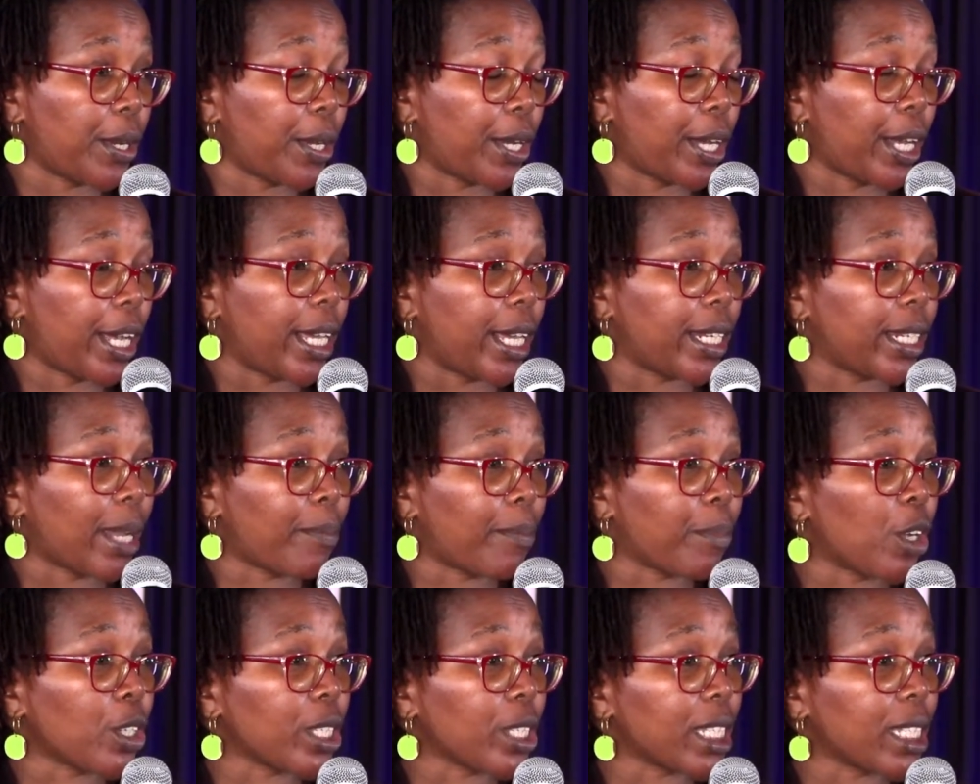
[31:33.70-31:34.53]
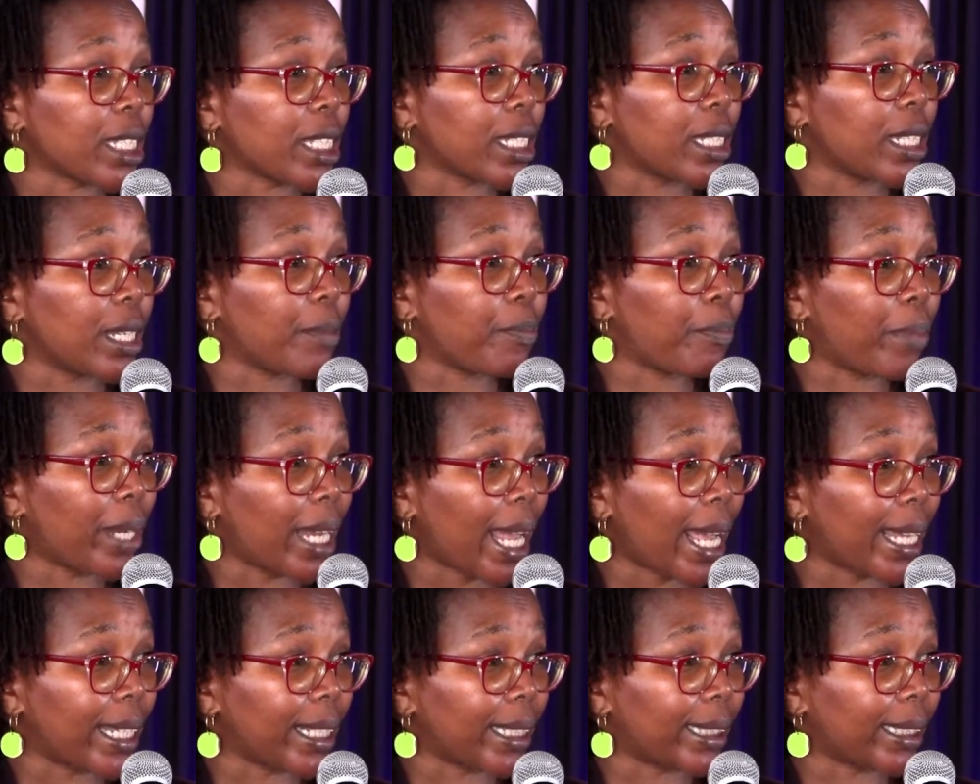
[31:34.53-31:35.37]
And I'm not
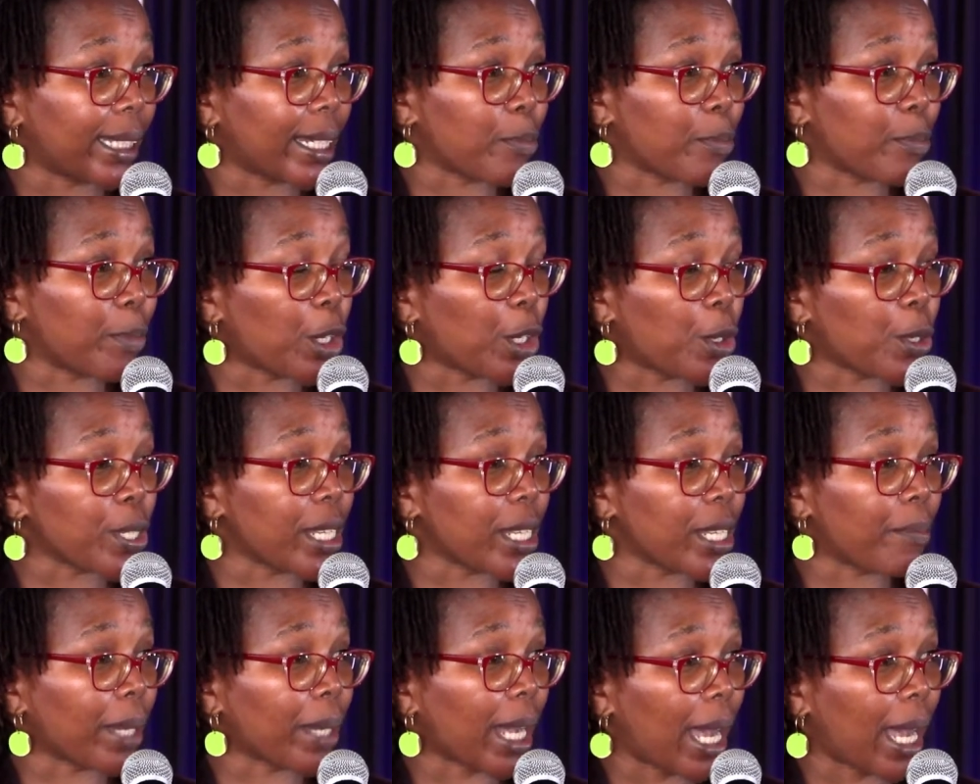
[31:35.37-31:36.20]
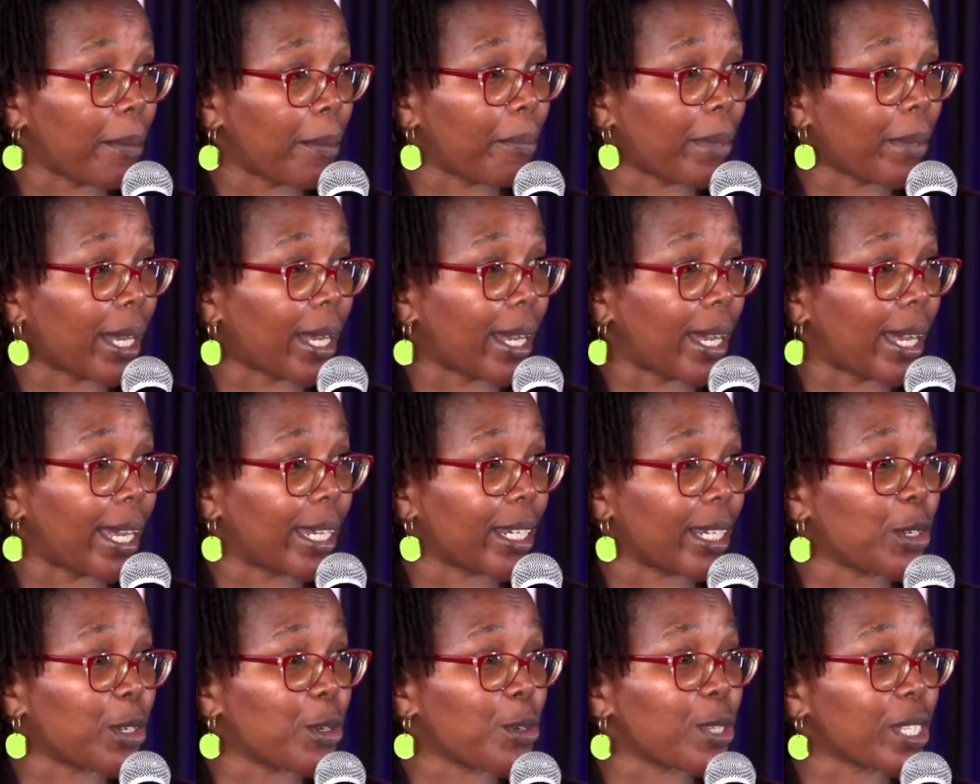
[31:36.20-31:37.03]
implying that because I'm Kamba, I
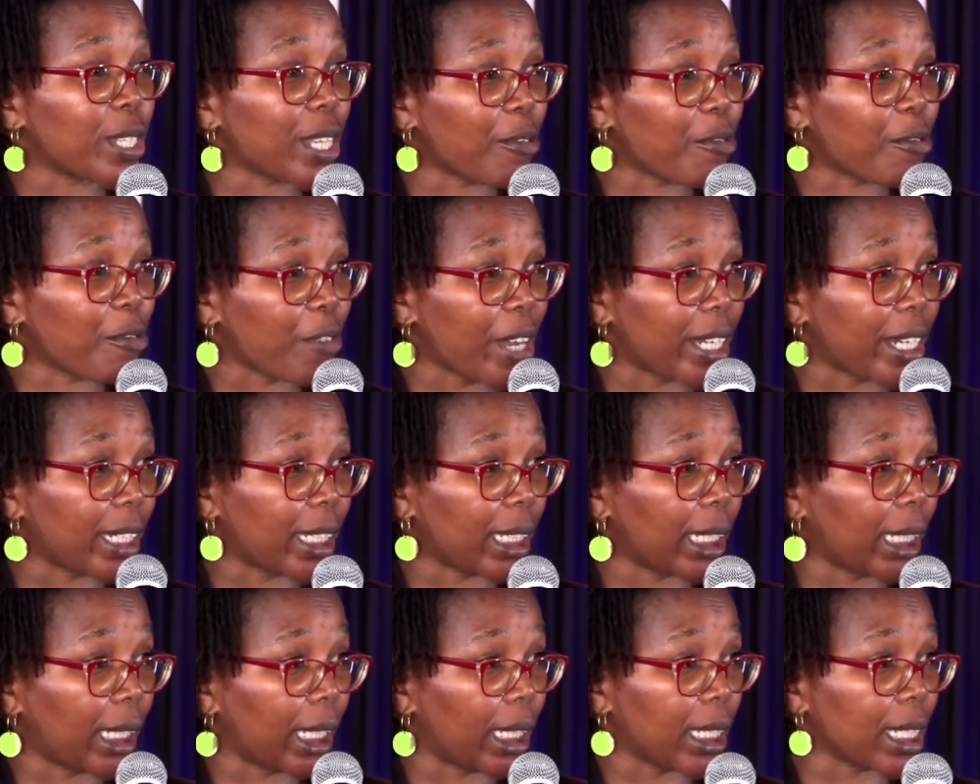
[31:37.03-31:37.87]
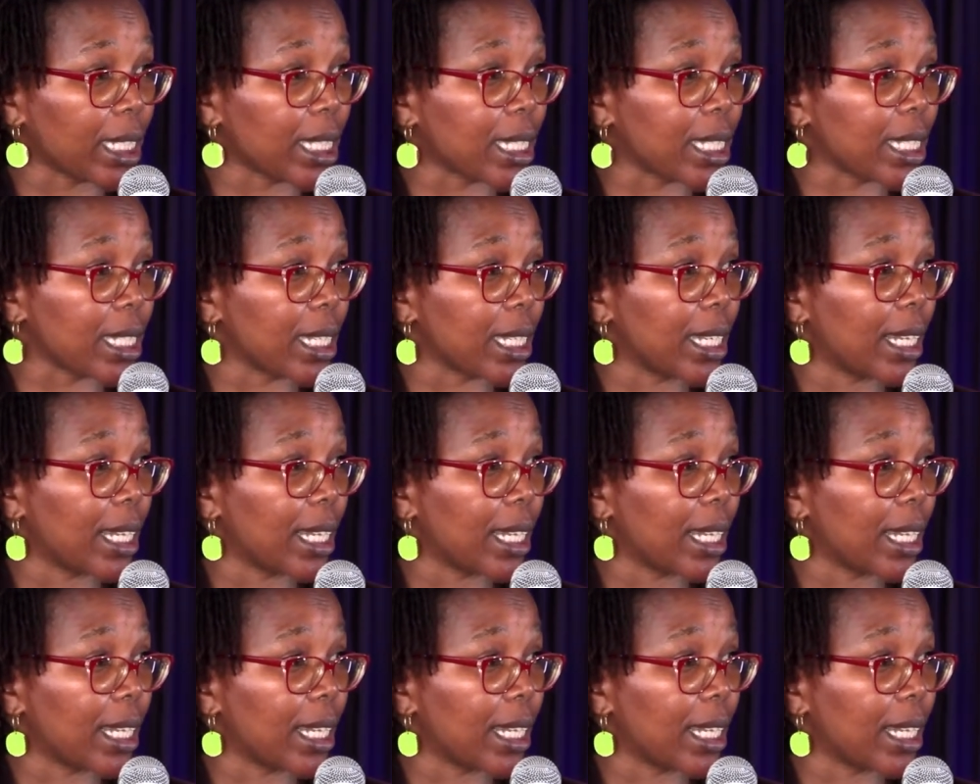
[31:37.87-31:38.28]
do some funny things.